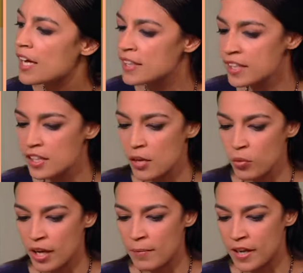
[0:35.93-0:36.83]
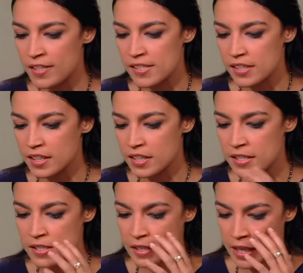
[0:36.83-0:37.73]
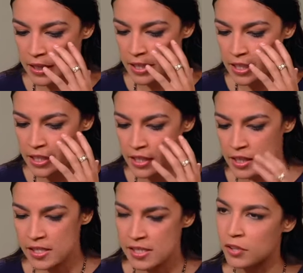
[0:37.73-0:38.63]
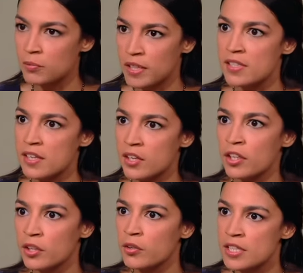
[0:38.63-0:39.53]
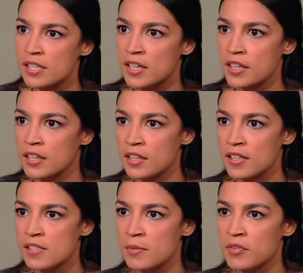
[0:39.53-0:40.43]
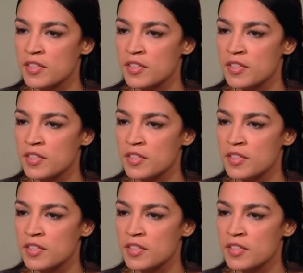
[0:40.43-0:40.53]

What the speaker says: think what I meant is like the settlements that are increasing in some of